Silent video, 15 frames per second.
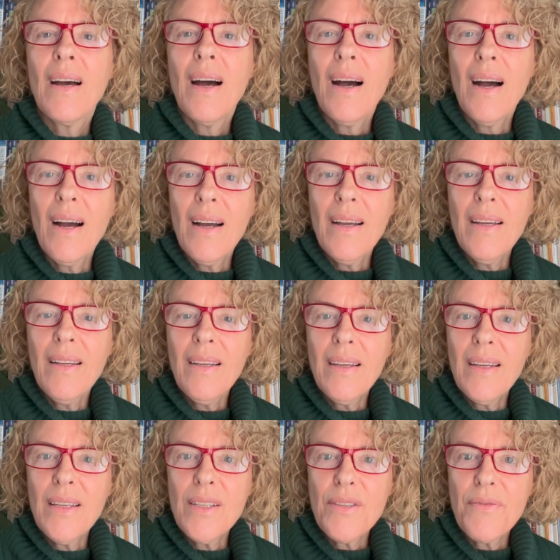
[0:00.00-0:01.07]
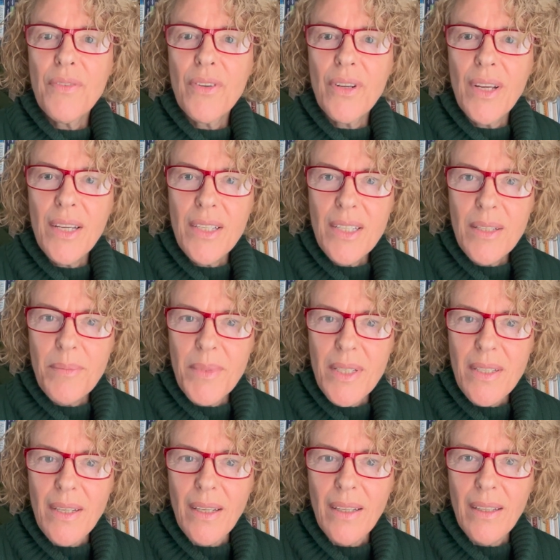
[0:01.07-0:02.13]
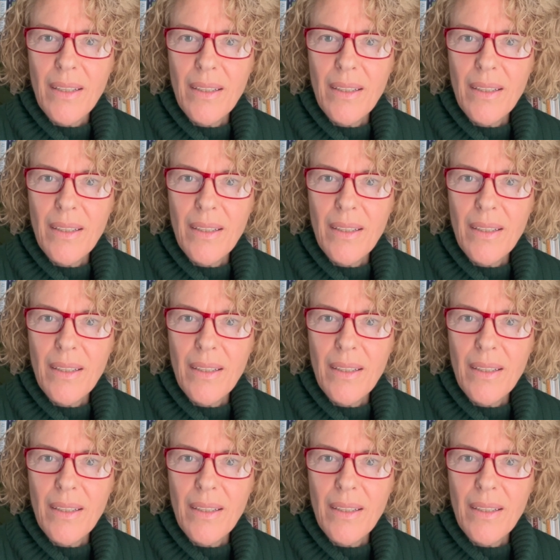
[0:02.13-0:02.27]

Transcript: I is for intimacy.